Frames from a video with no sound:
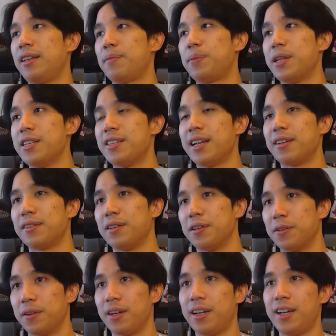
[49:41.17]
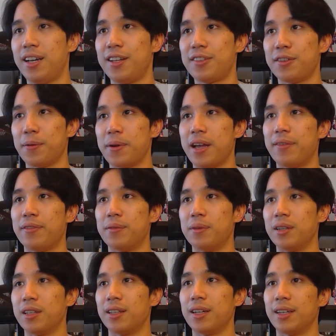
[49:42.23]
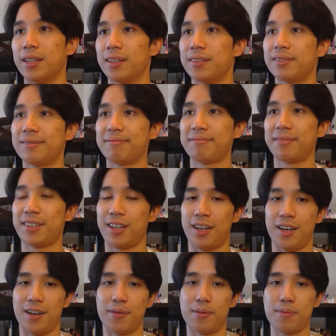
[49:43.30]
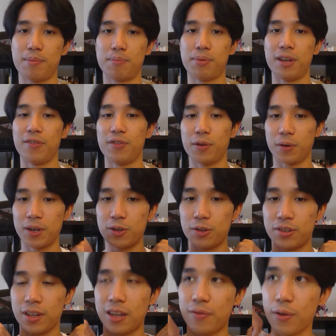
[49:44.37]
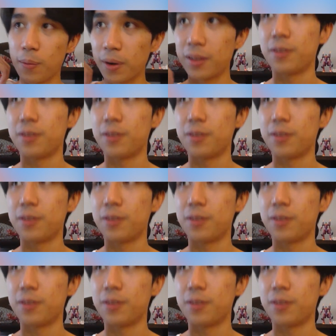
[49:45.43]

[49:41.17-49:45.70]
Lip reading: play standalone, so we haven't really done it. But if you're interested, if you want